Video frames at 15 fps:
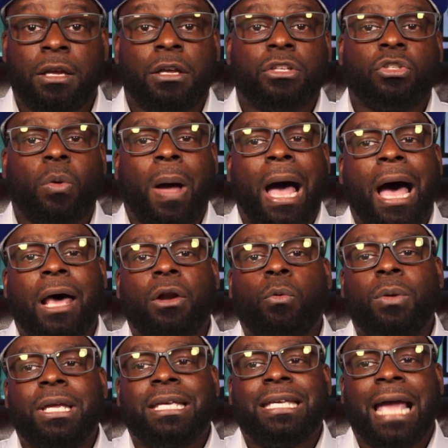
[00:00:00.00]
So how do
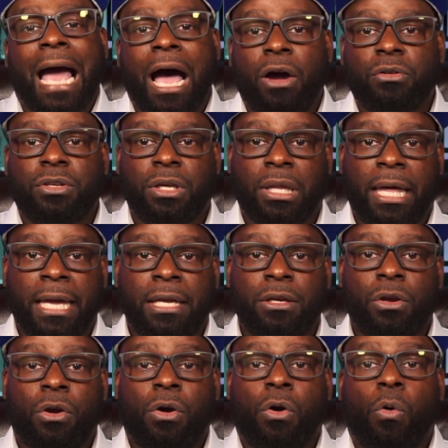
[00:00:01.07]
we calculate
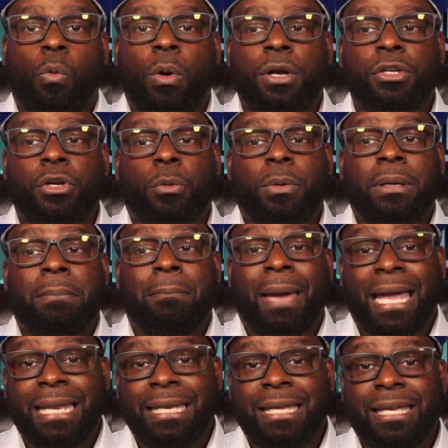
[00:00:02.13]
what your
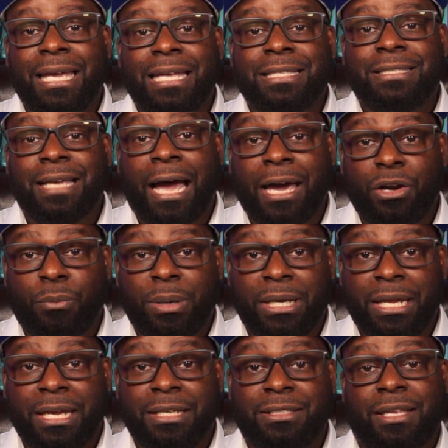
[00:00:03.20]
remaining entitlement
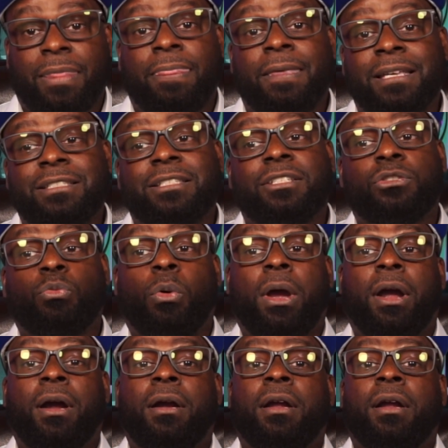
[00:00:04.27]
is? And this is where